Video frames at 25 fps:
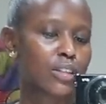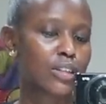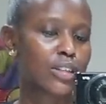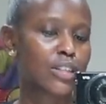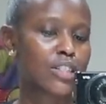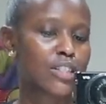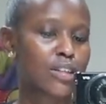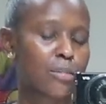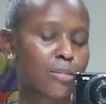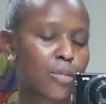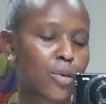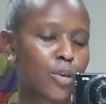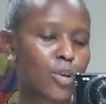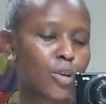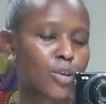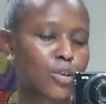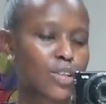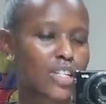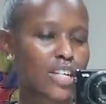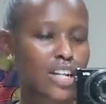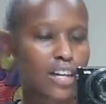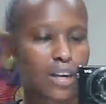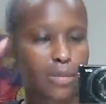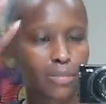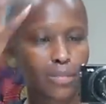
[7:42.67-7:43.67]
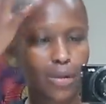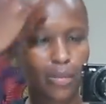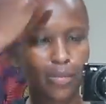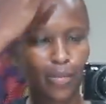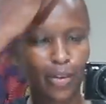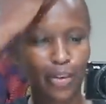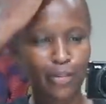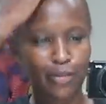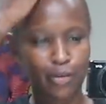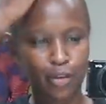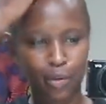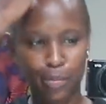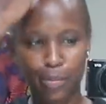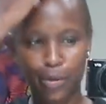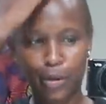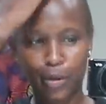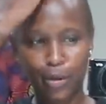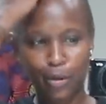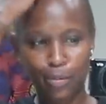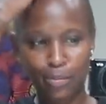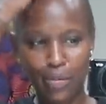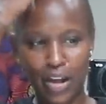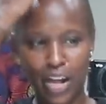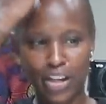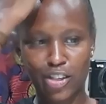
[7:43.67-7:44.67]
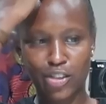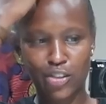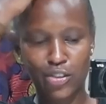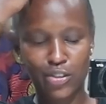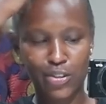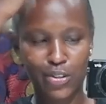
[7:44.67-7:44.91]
This is a polo term. I'm going for a polo match,